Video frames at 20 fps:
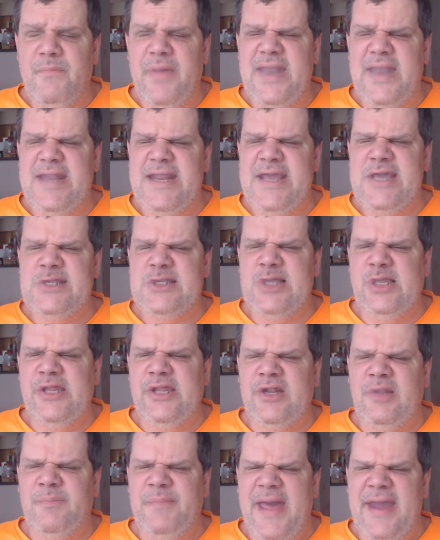it is a
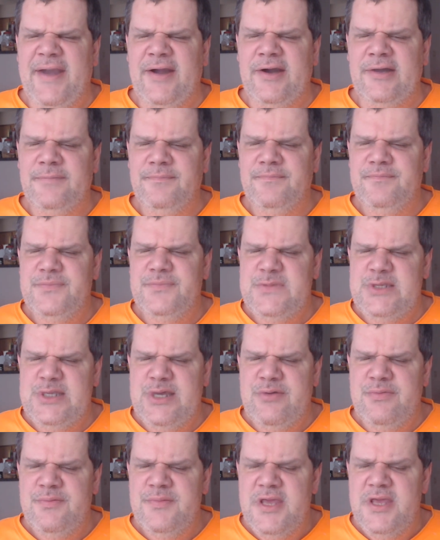little better.
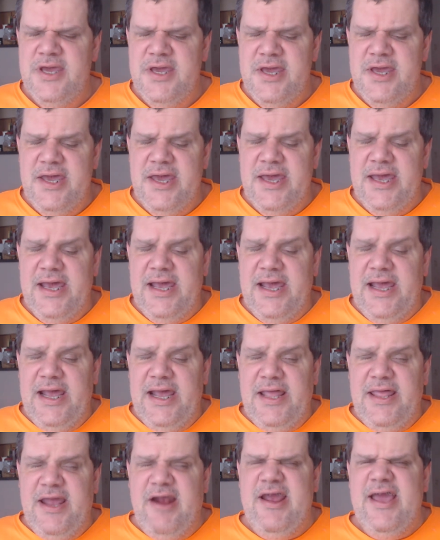So
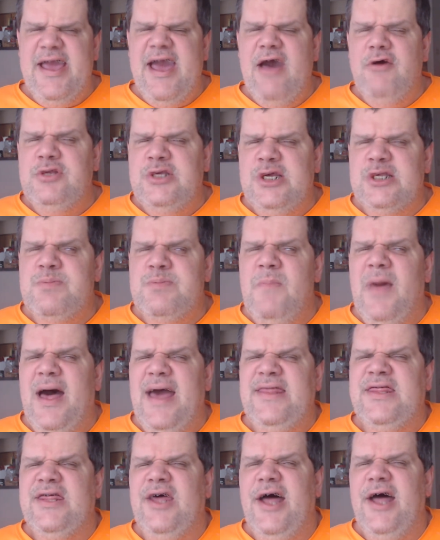there you go, just my
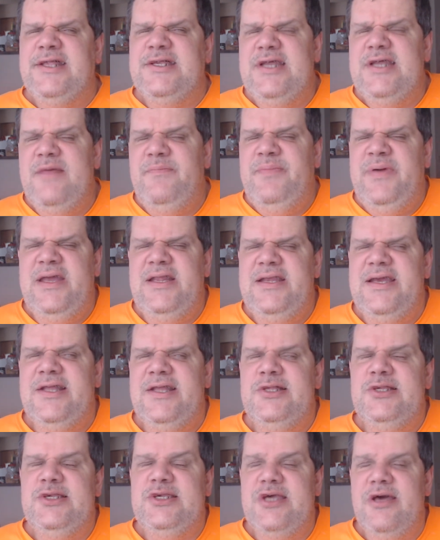thoughts and opinions.